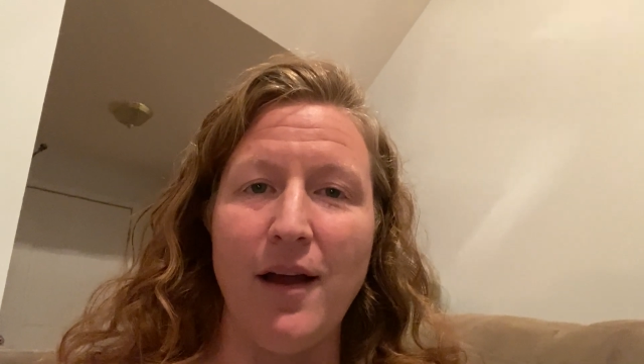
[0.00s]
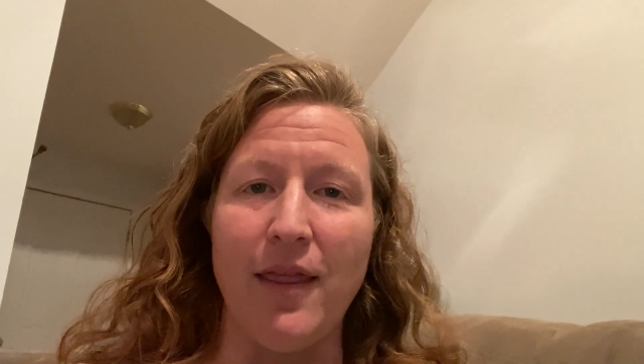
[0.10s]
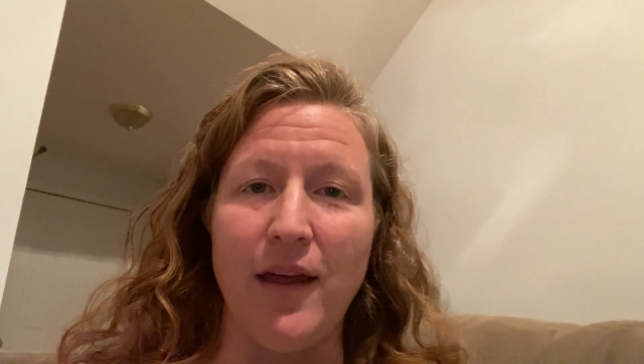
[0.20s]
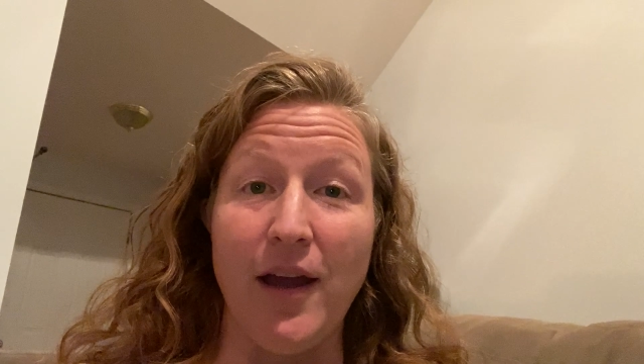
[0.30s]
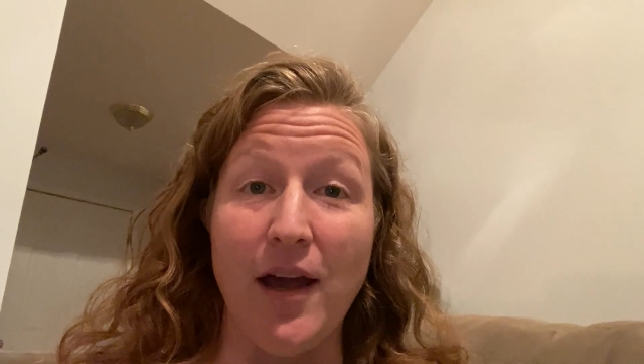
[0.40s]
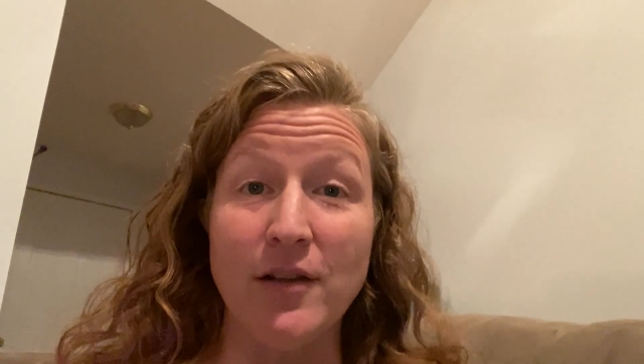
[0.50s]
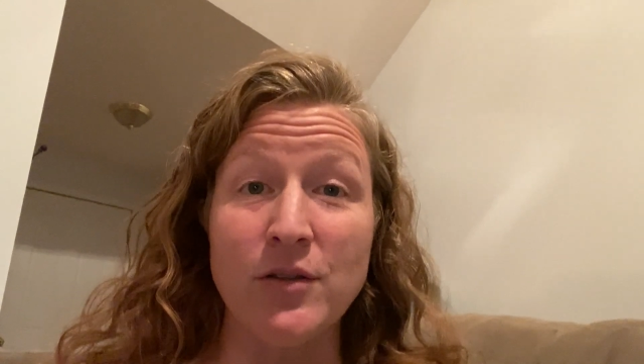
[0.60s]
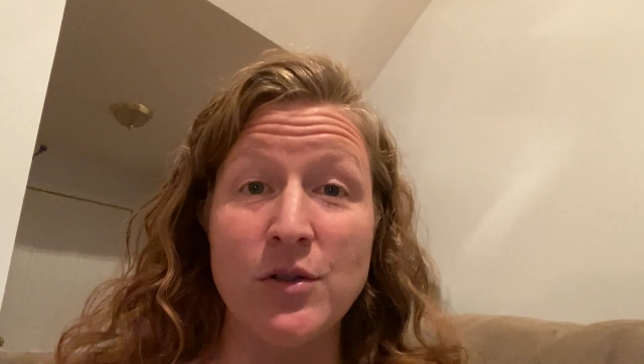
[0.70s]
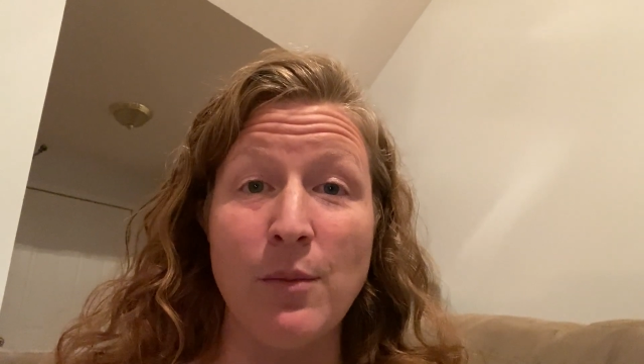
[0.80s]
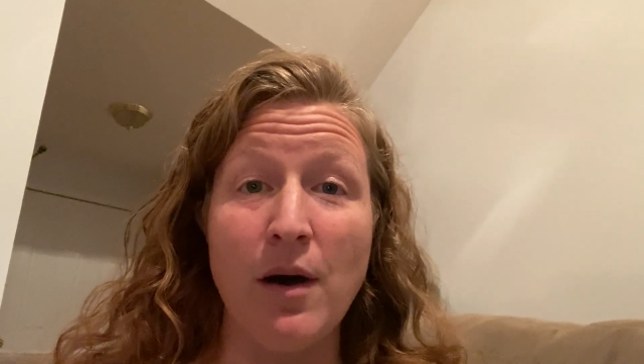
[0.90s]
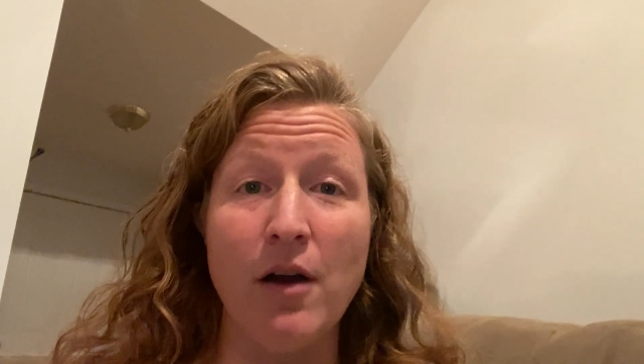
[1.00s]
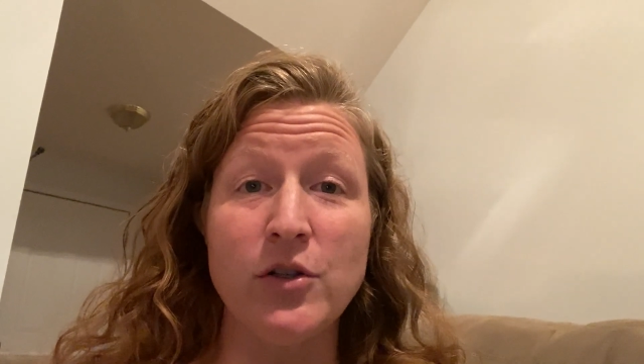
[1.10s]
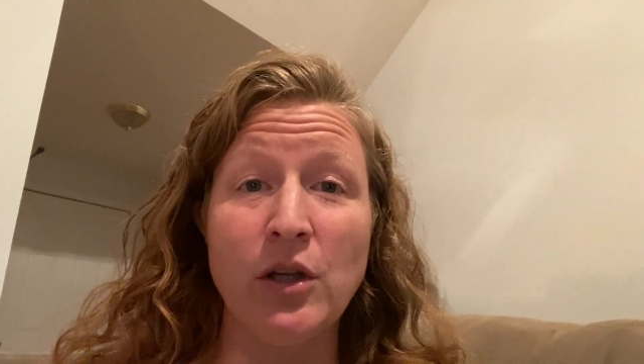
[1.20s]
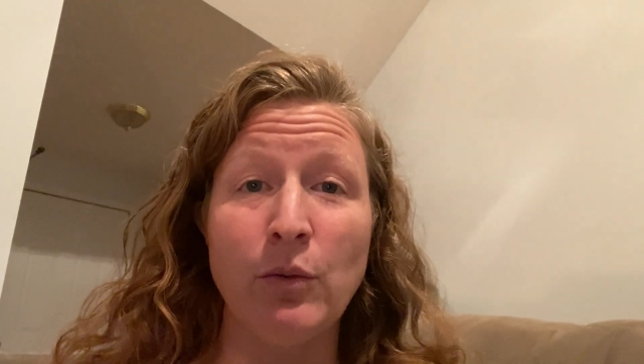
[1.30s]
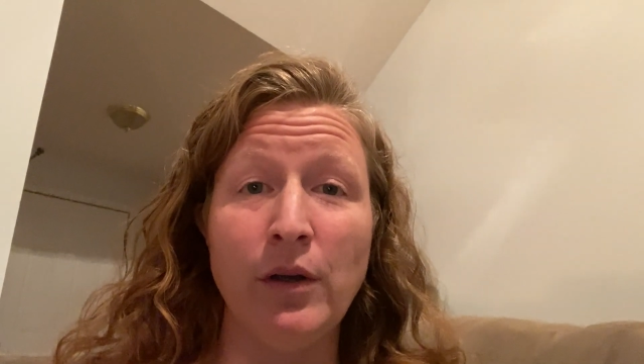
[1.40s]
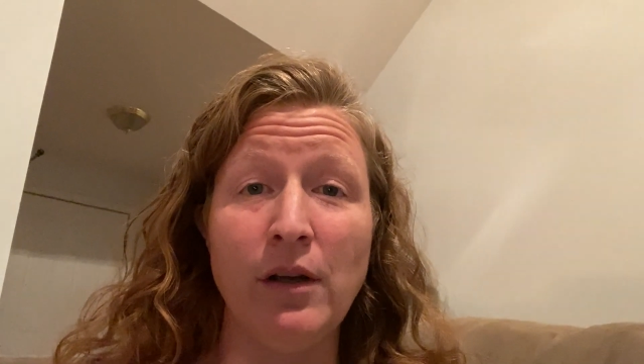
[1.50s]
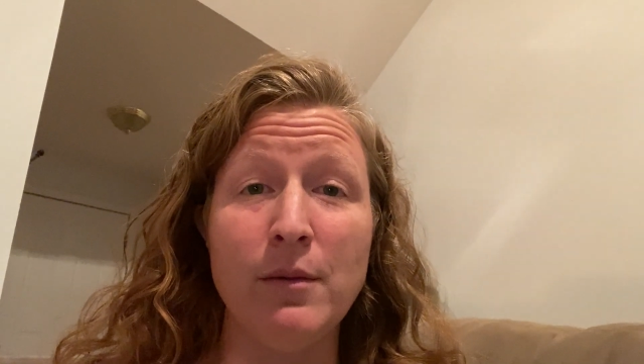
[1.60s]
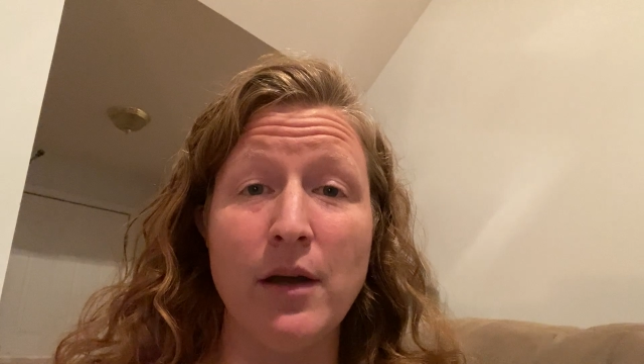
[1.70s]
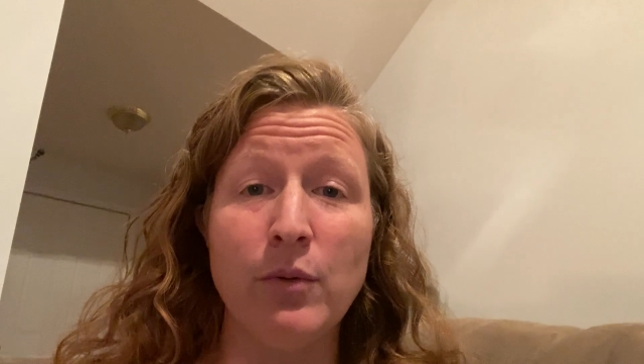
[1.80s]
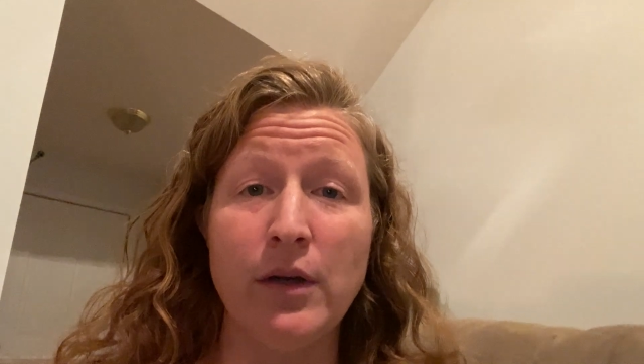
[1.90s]
The ants go marching three
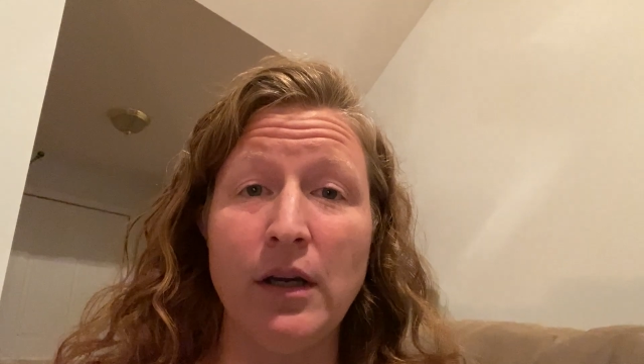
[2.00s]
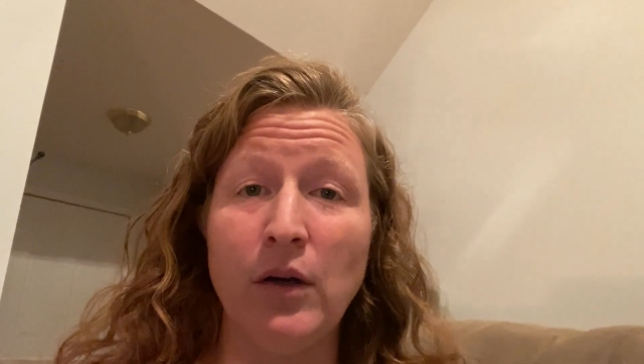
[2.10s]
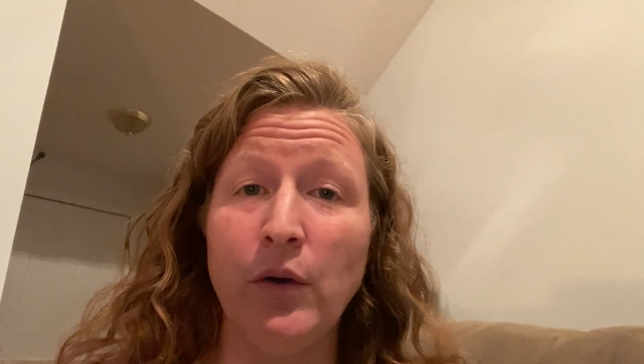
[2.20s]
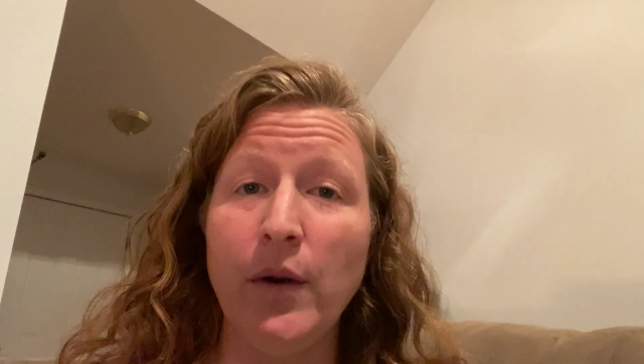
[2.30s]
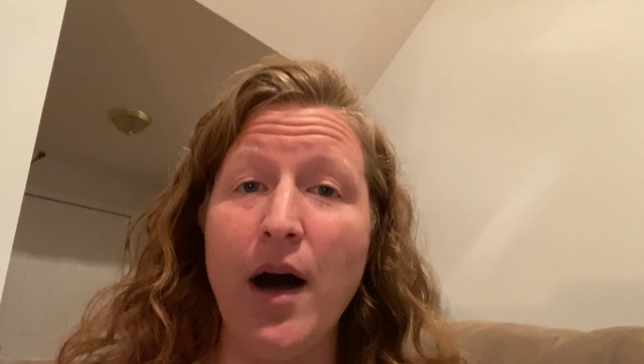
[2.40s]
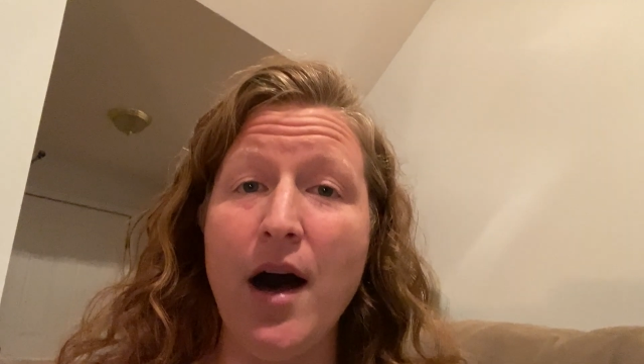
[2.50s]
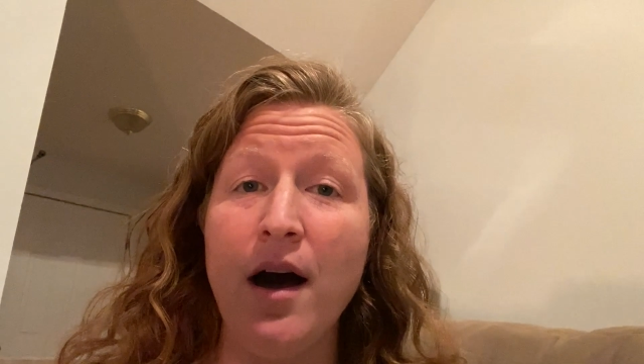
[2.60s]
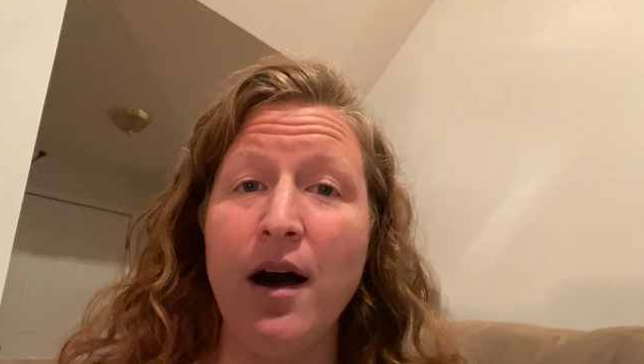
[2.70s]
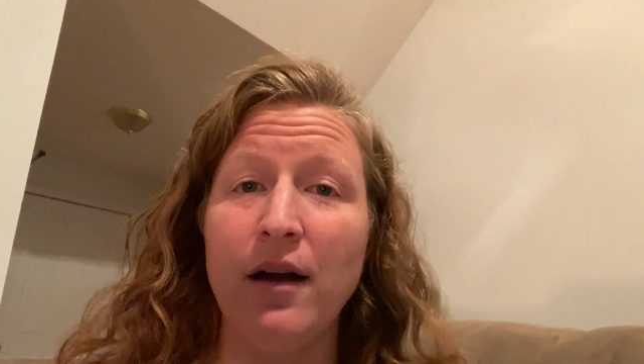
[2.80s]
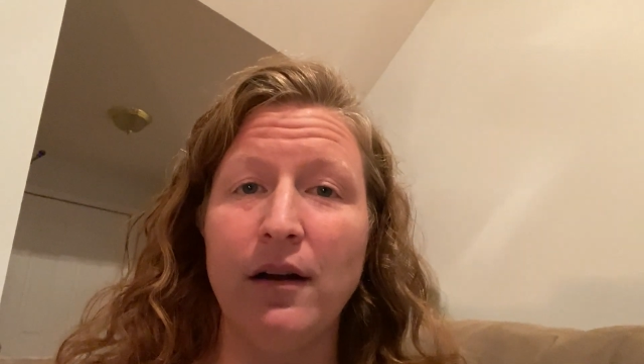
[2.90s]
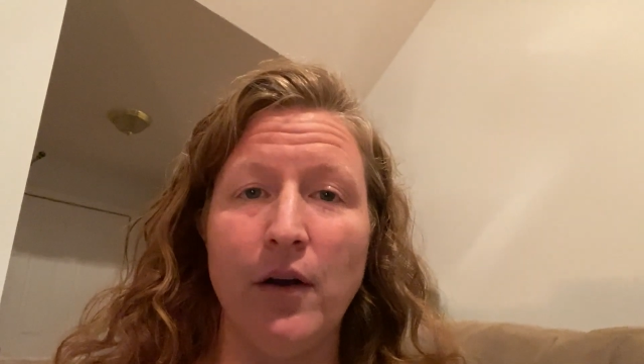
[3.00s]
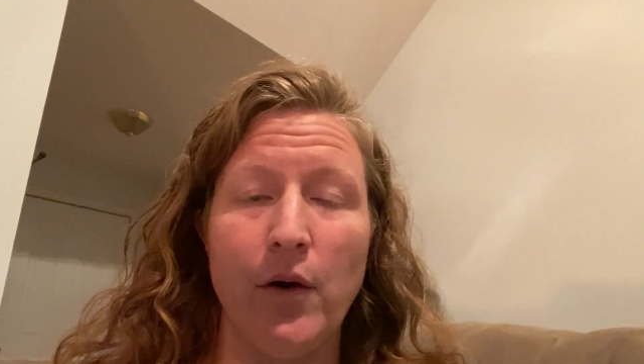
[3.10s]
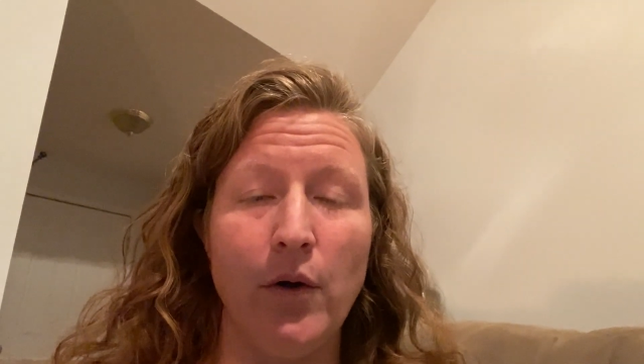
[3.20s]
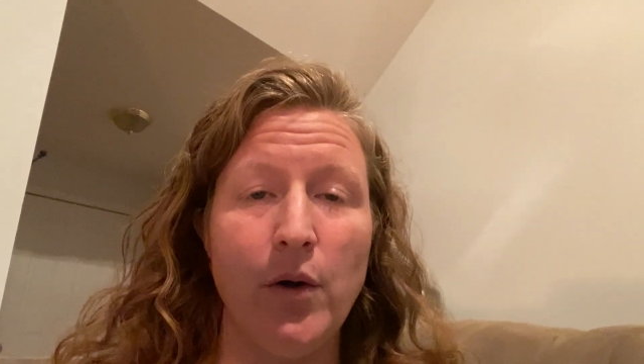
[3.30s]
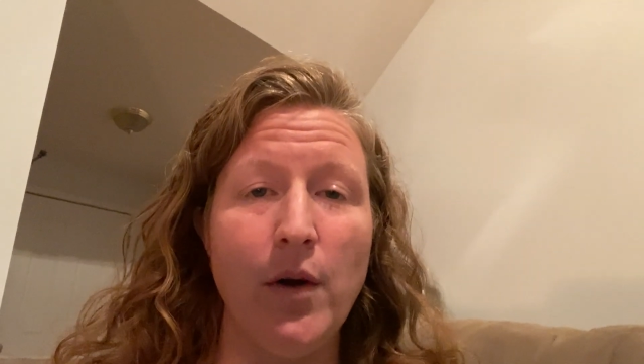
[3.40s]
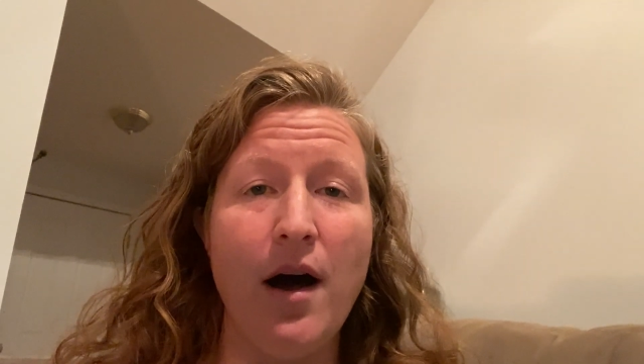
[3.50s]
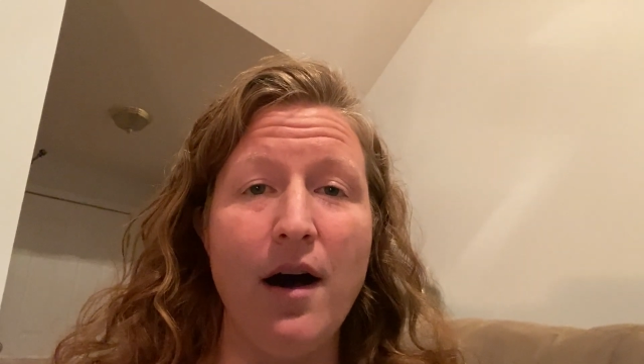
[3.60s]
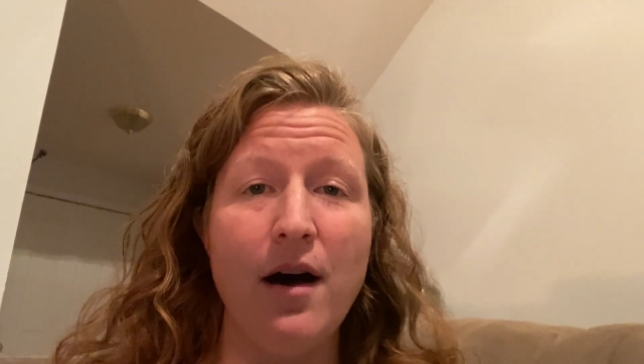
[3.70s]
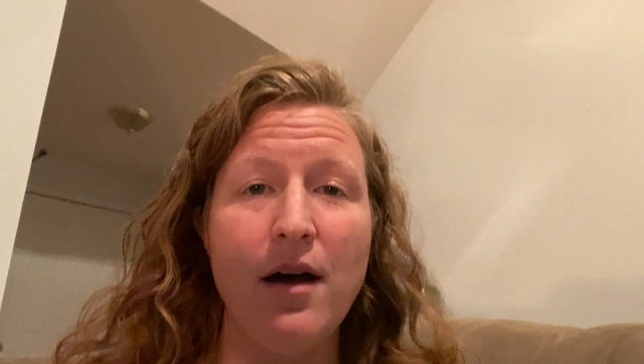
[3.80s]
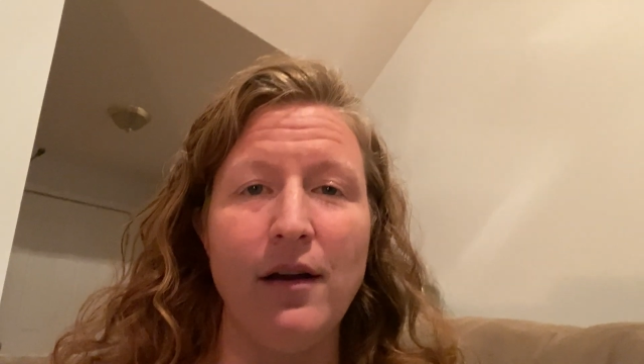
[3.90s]
by three, hurrah,
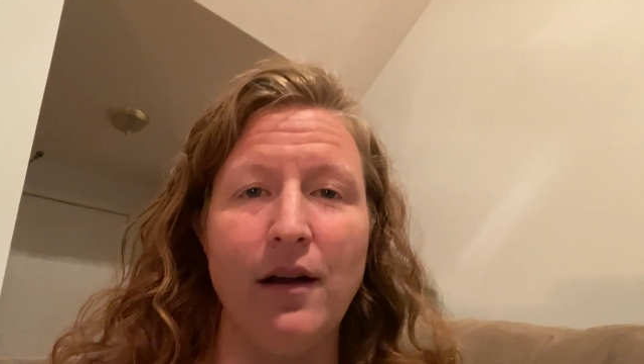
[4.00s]
hurrah.